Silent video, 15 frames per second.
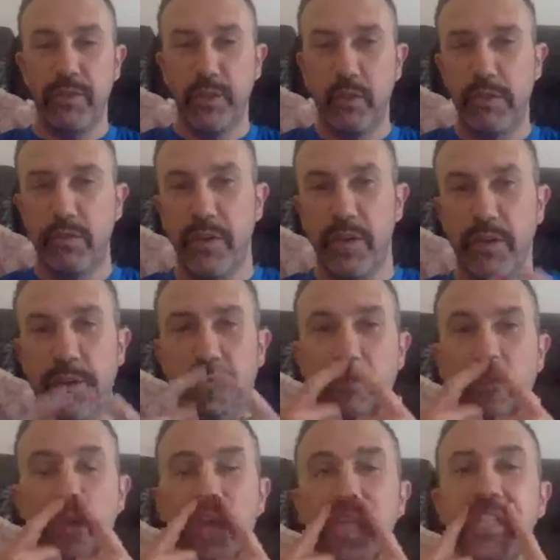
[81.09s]
So far, I've
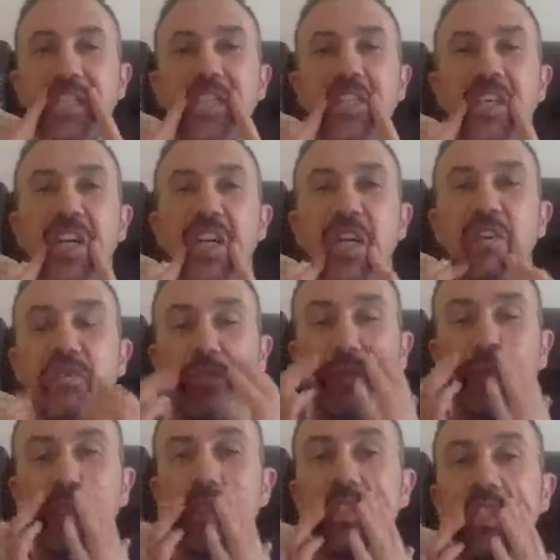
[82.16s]
raised
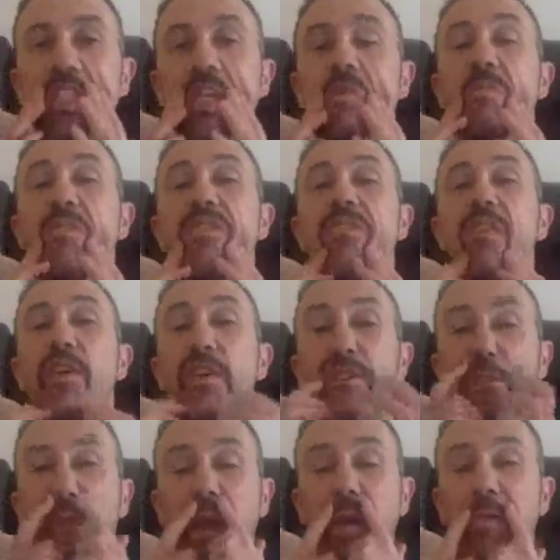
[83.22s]

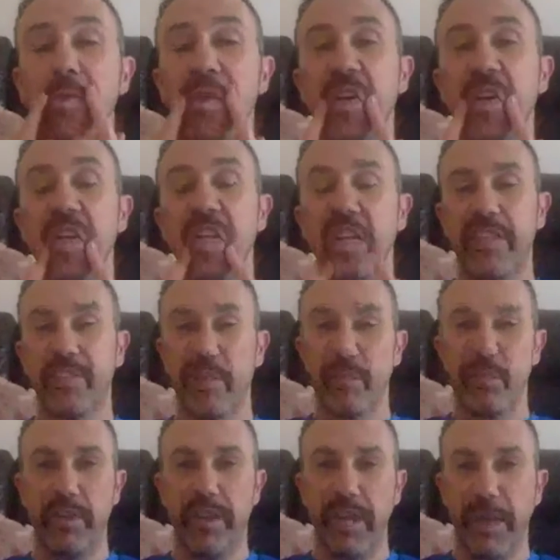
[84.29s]
£175, so I'm
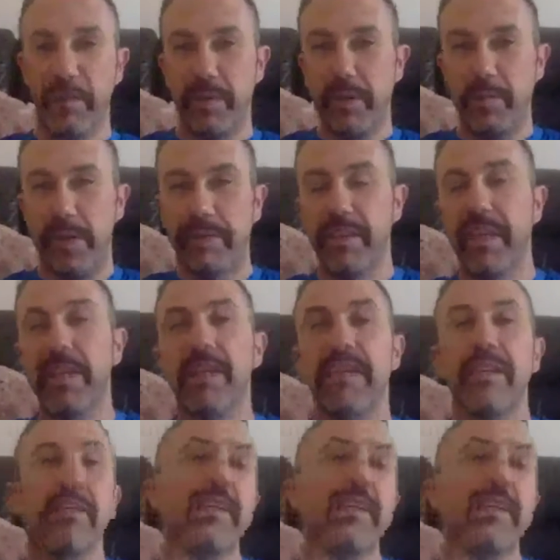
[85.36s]
really happy about that.